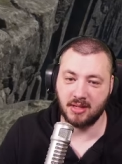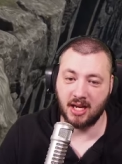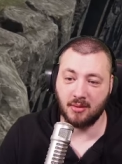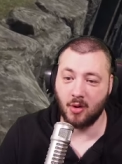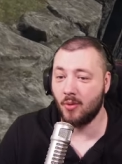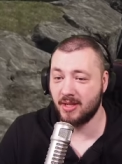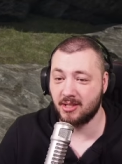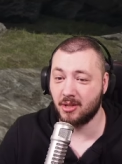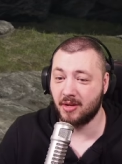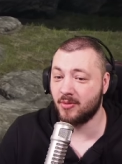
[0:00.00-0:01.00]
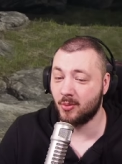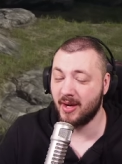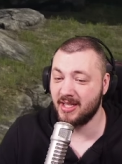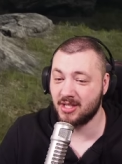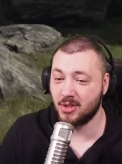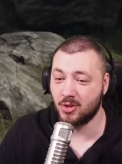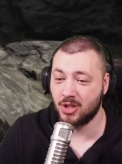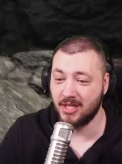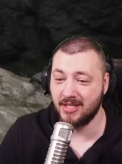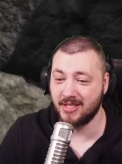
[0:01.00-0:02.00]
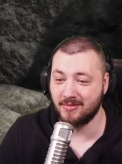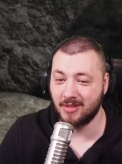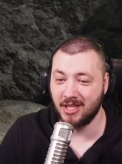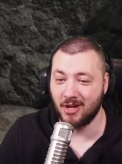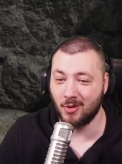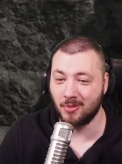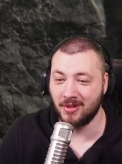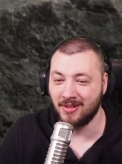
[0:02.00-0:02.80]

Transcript: and I'm always looking for ways to cheese, you know,